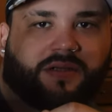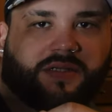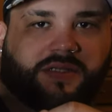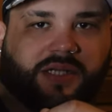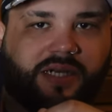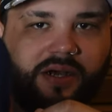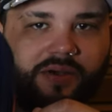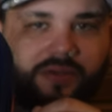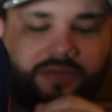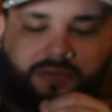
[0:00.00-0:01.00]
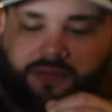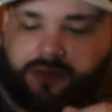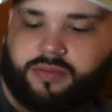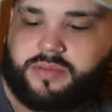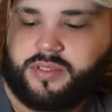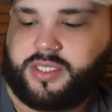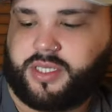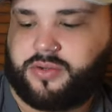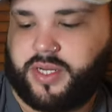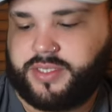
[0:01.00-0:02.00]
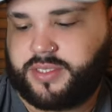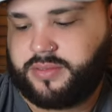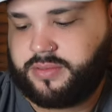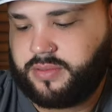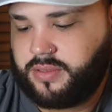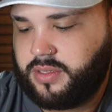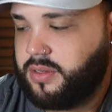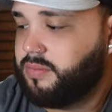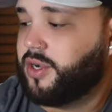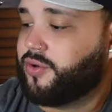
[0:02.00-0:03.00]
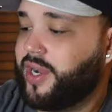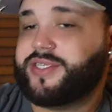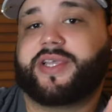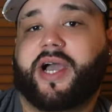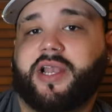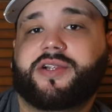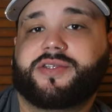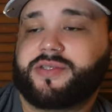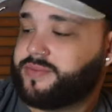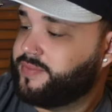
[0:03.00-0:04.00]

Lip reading: C logo. Nothing crazy. But crazy colors.